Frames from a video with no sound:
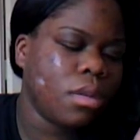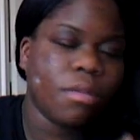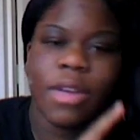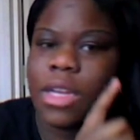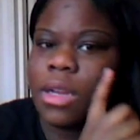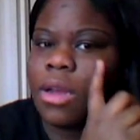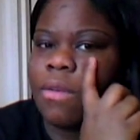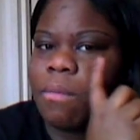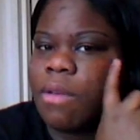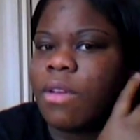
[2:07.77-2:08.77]
divide it
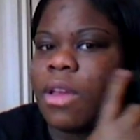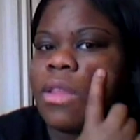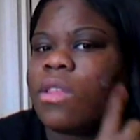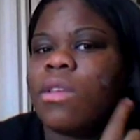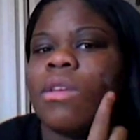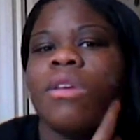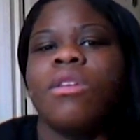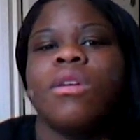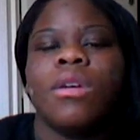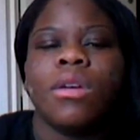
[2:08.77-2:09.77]
over my face.
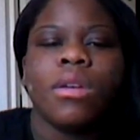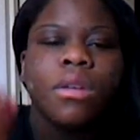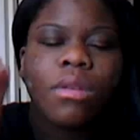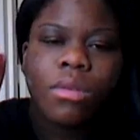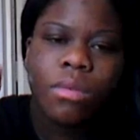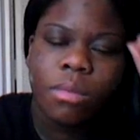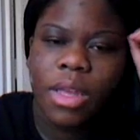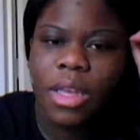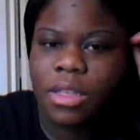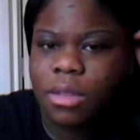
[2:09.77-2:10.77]
Ooh, my
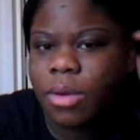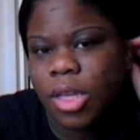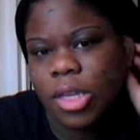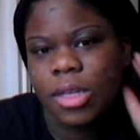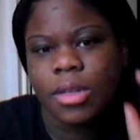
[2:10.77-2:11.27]
hair's in the way.